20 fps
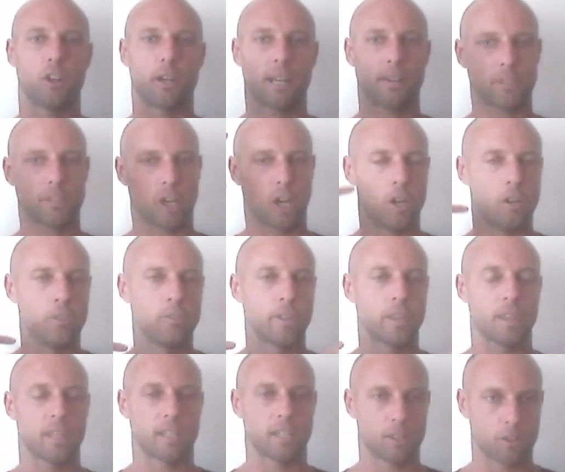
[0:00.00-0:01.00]
You don't have to
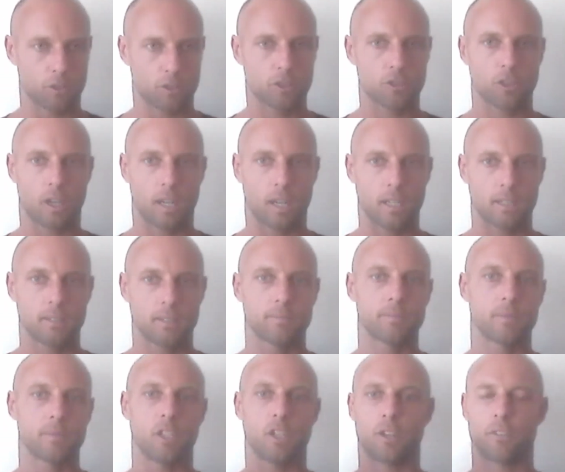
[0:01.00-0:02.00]
overthink your
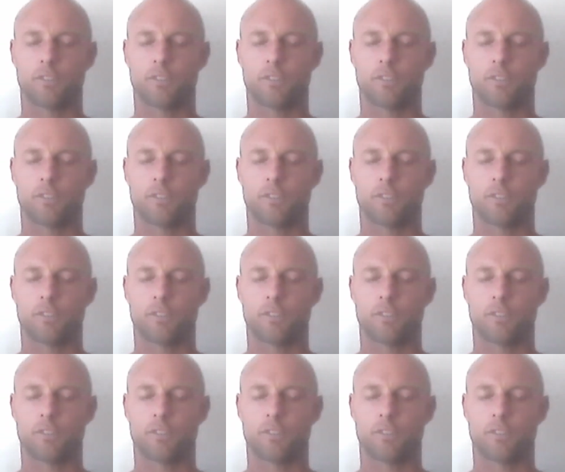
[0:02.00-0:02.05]
stride.